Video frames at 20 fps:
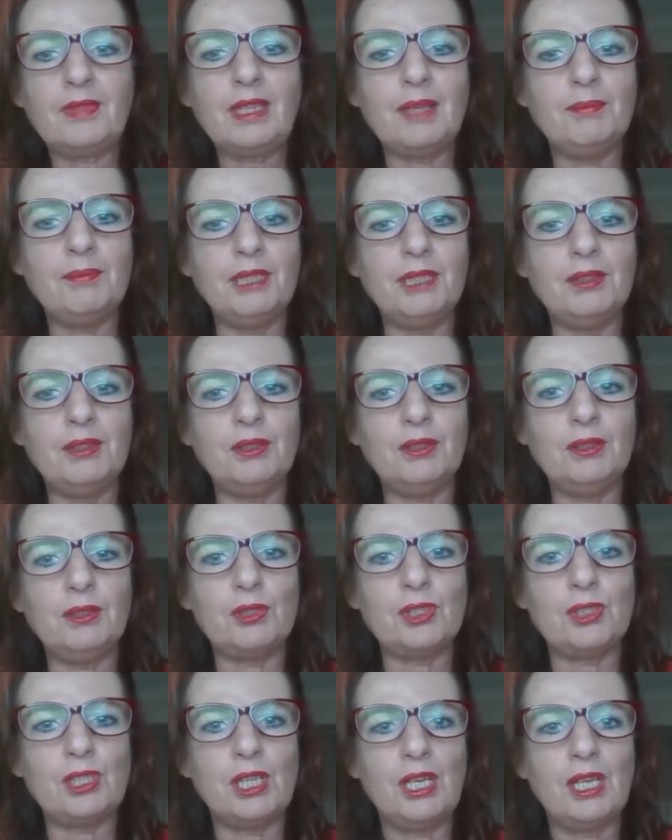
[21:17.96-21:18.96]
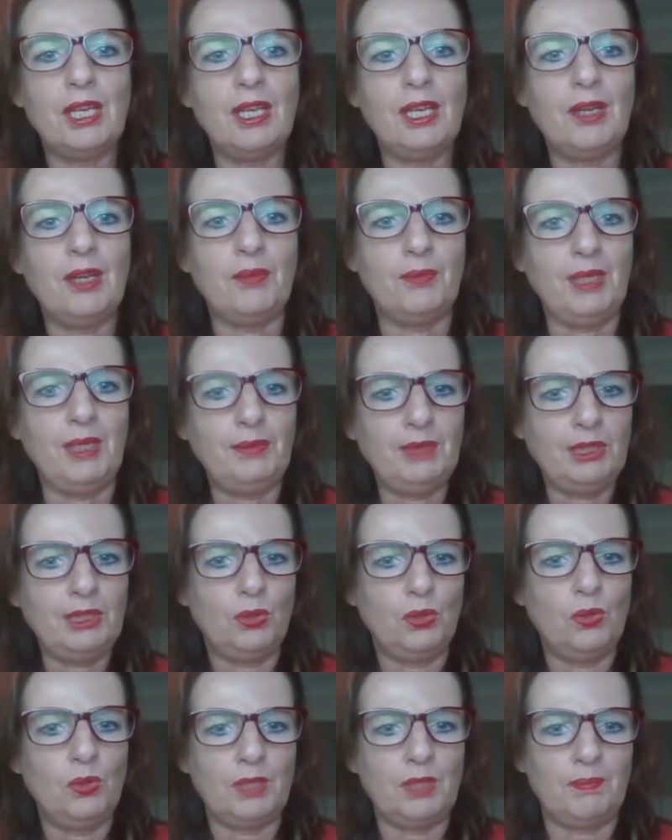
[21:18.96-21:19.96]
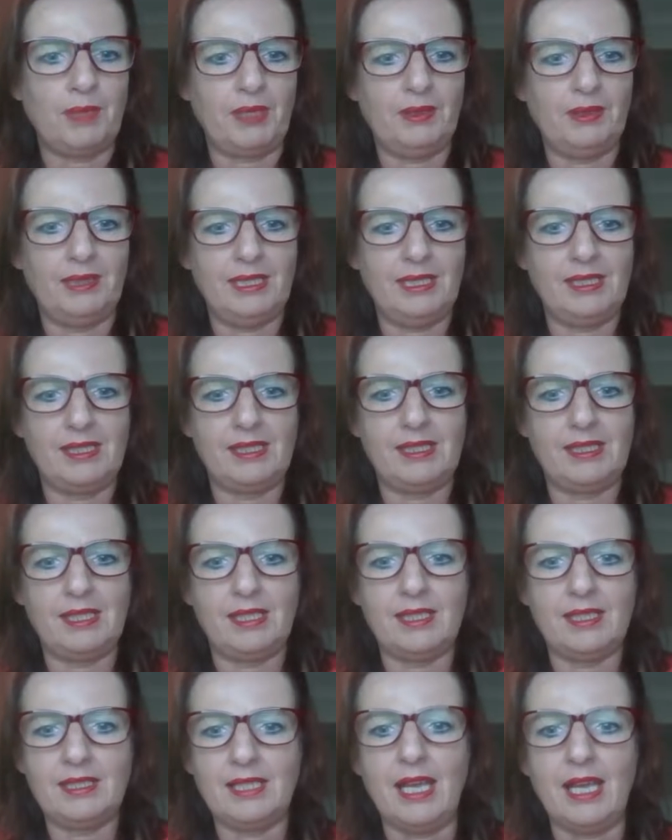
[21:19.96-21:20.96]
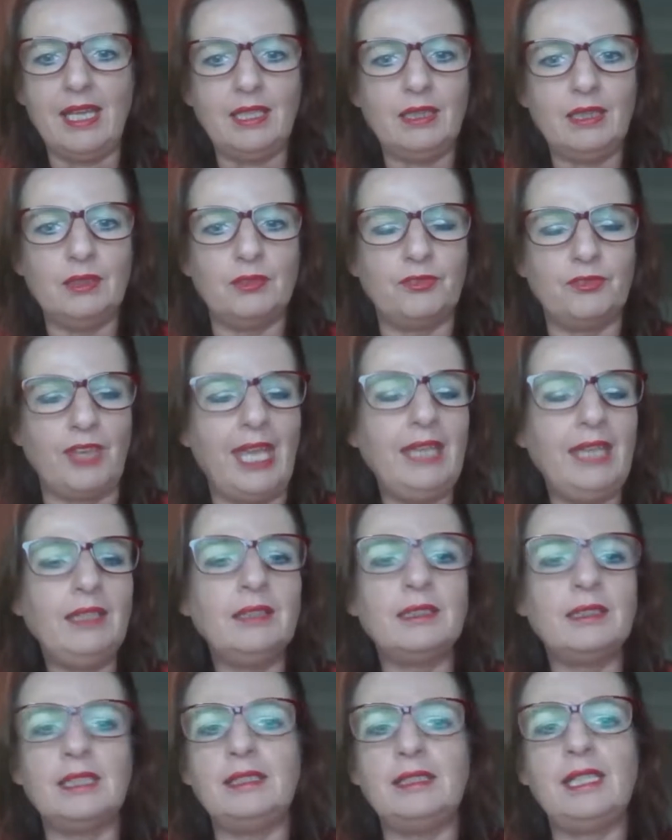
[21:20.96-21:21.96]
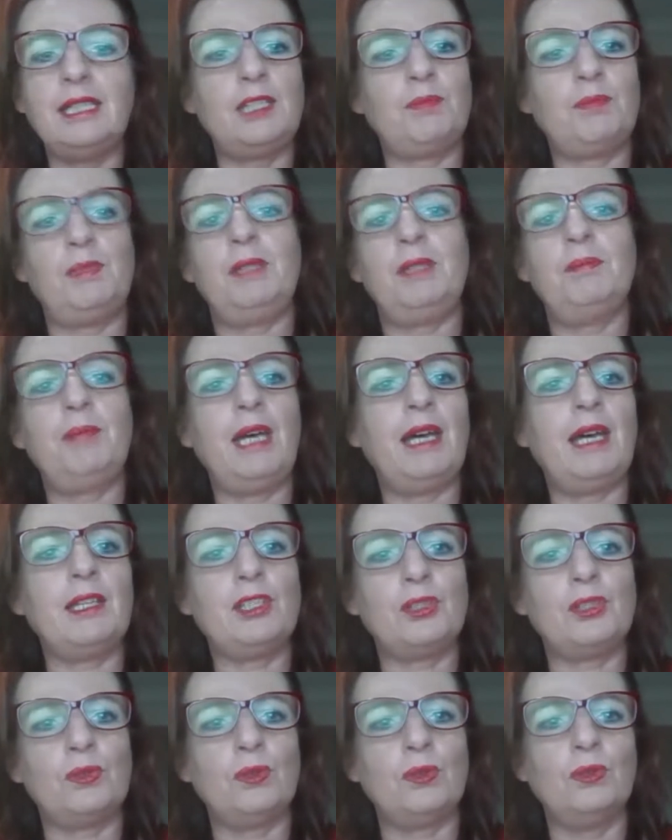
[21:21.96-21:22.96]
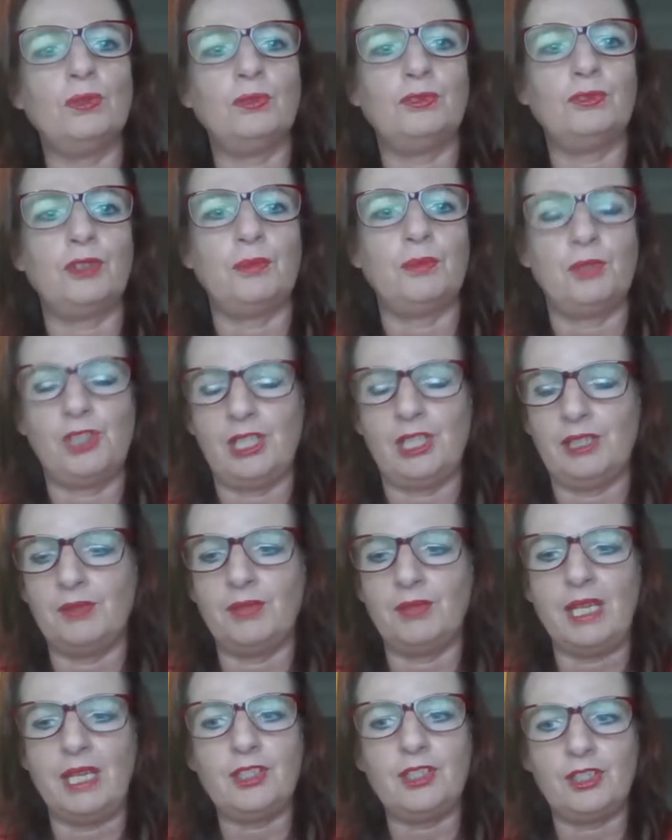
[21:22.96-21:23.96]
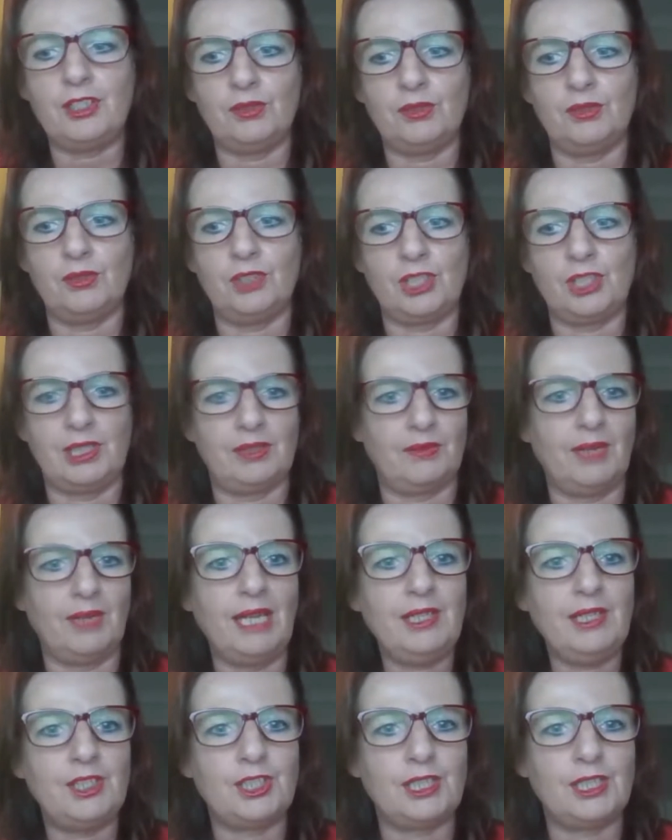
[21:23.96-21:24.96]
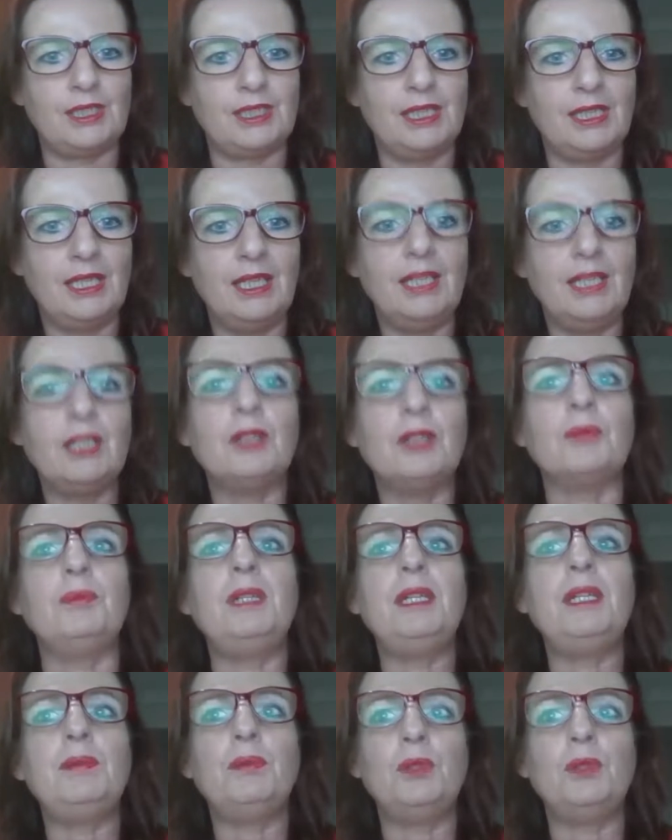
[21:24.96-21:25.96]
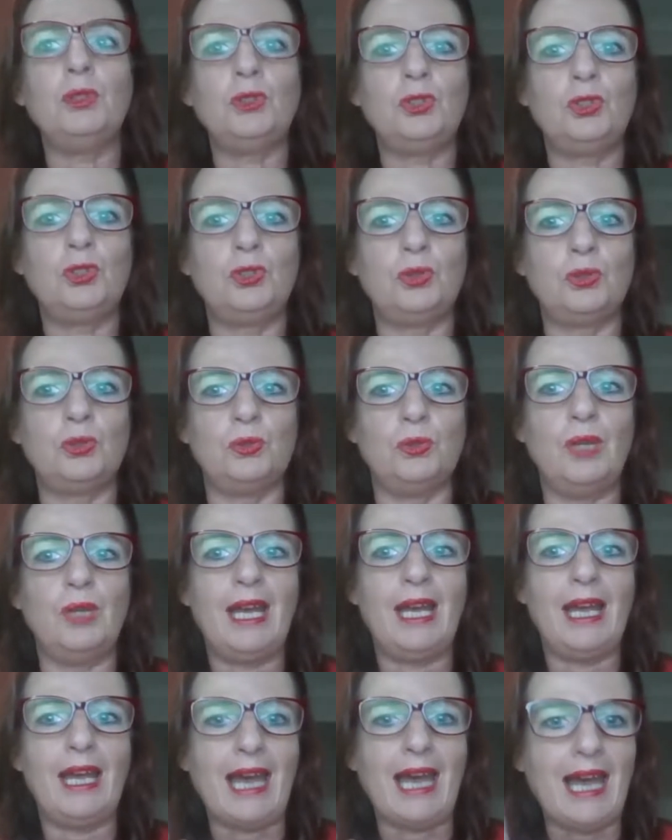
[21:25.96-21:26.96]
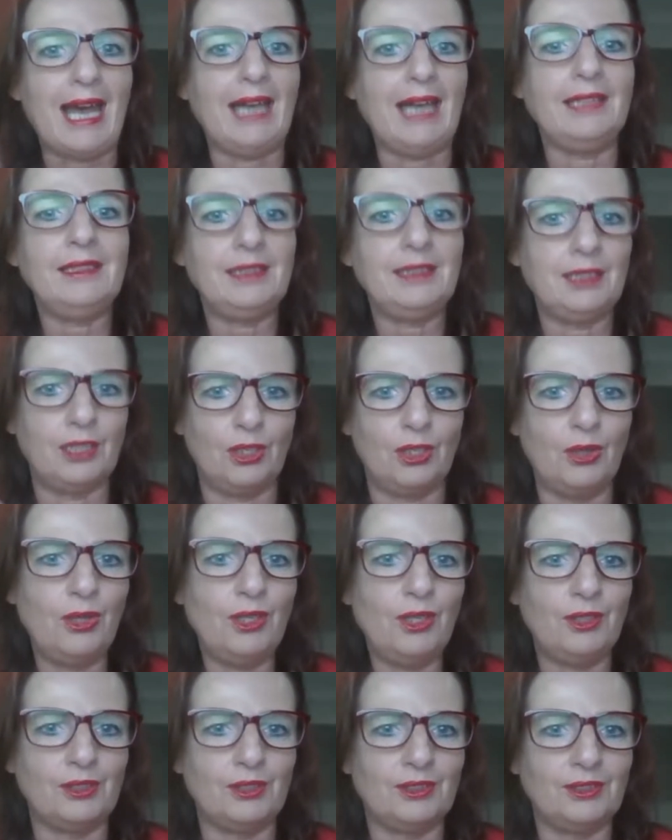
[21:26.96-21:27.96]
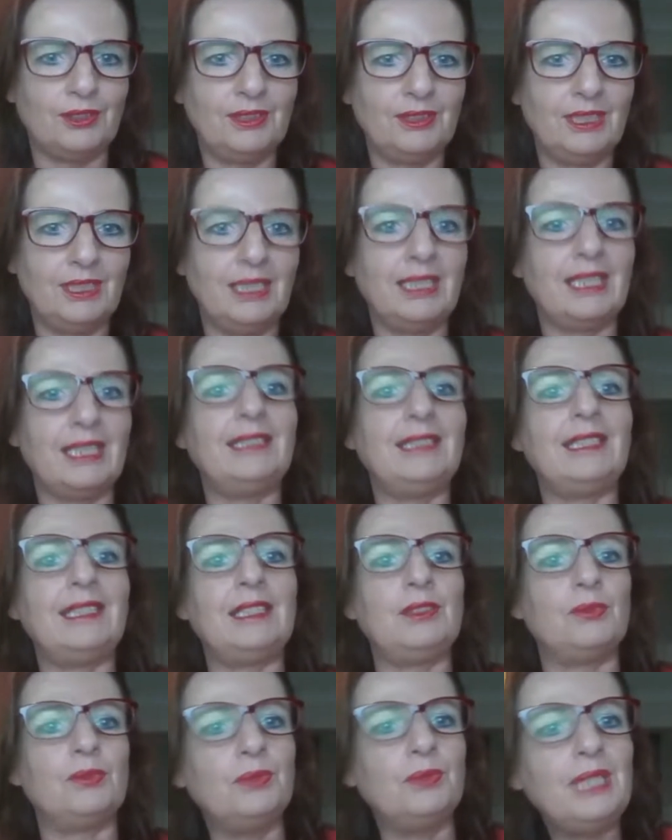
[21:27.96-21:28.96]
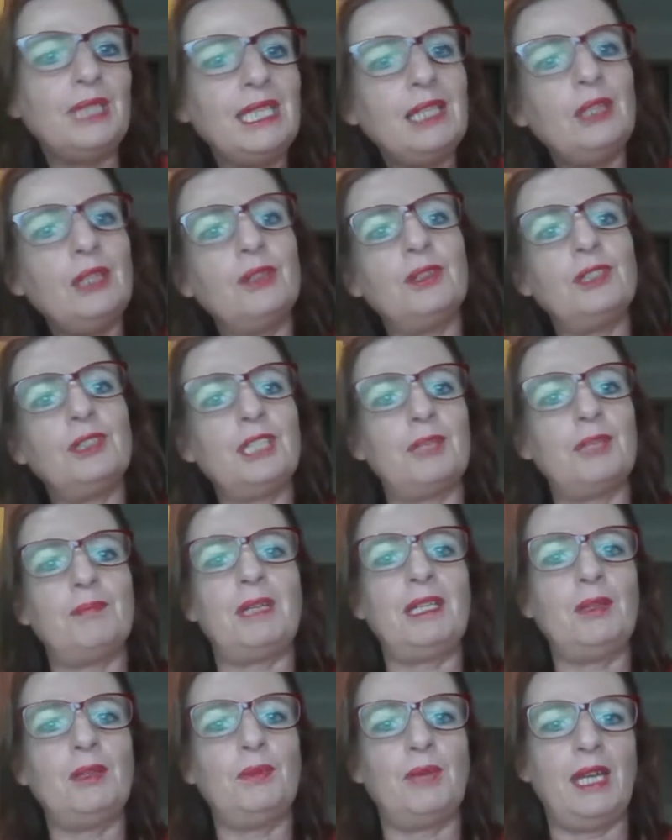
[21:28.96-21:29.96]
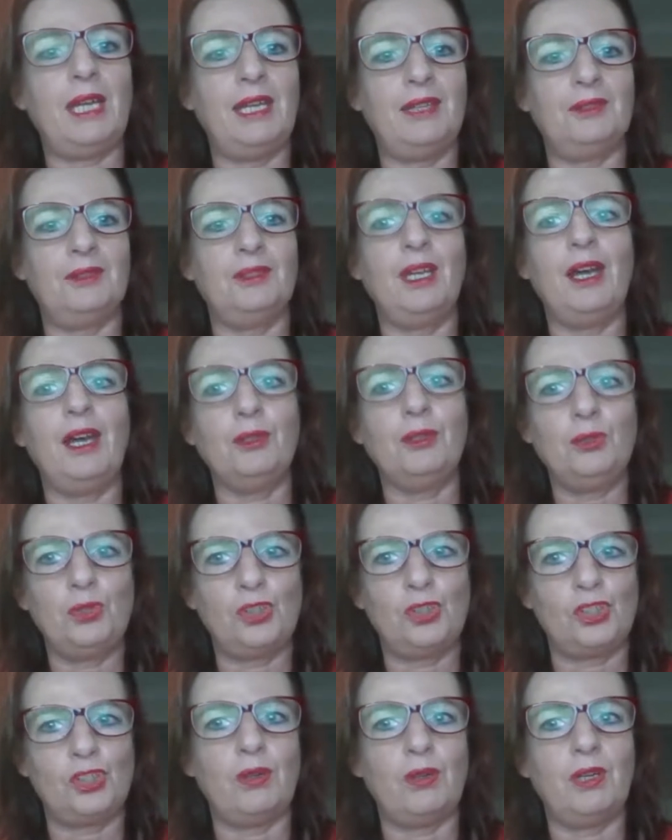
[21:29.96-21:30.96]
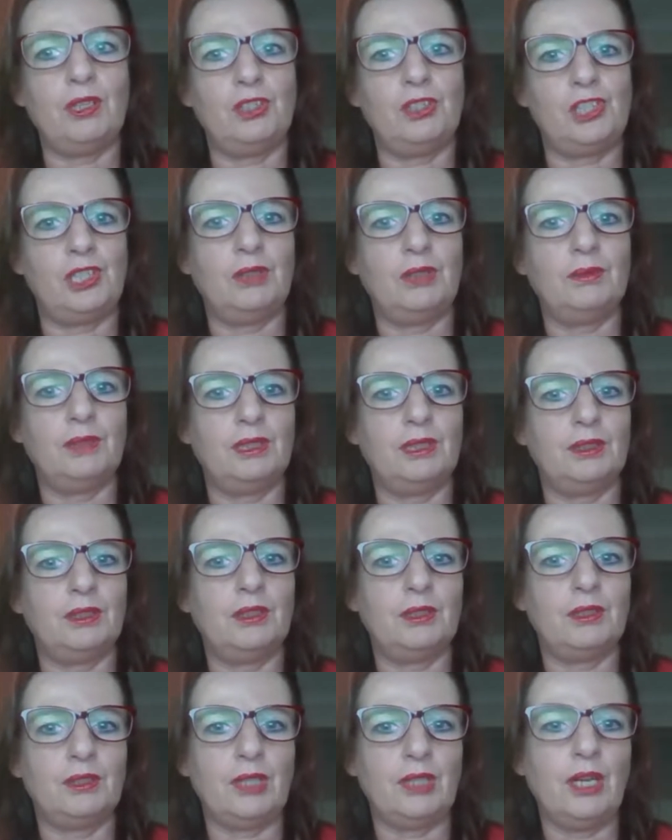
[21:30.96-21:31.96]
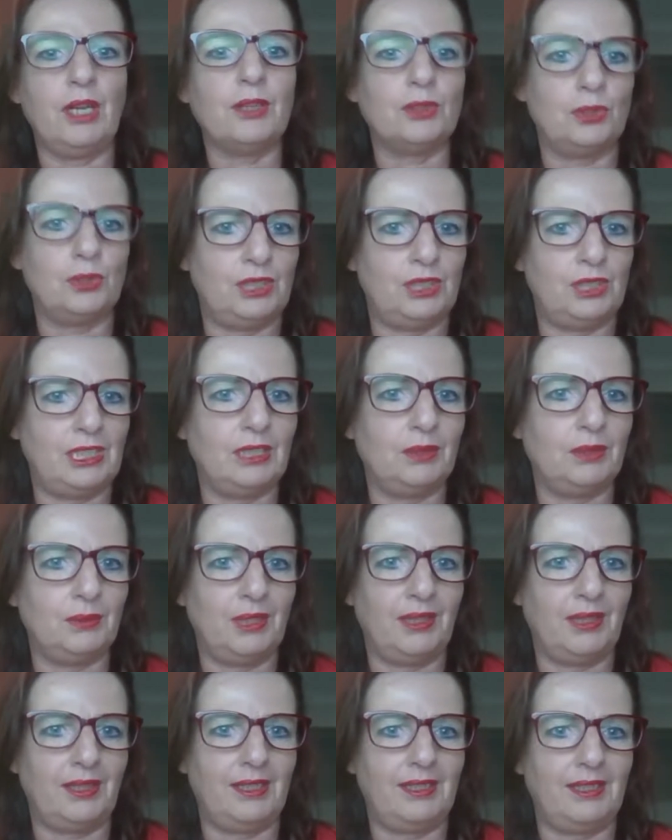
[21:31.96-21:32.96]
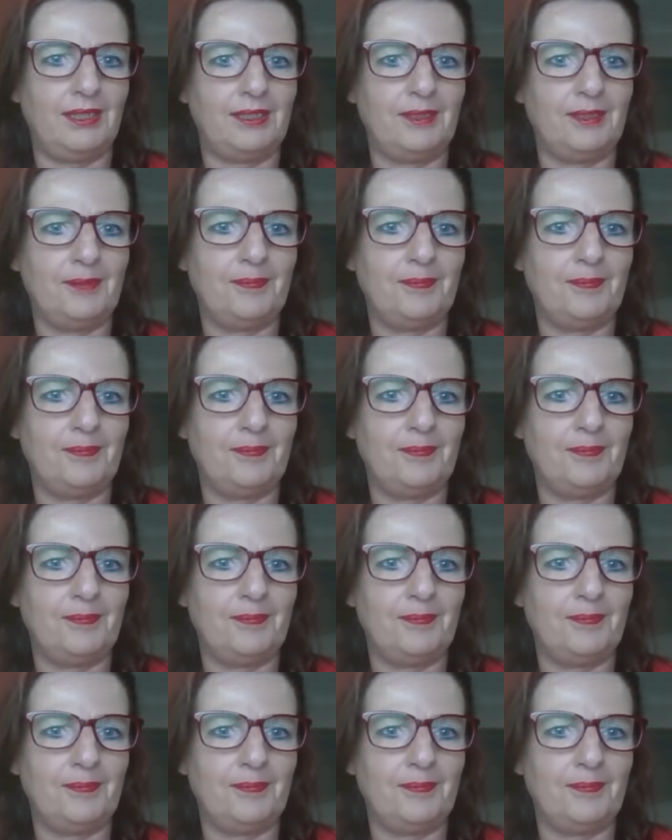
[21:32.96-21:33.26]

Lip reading: because when we talk about this cycle of anger that has been passed on from generation to generation, we want to unlearn and then relearn a better way on how to show our children how to deal with it.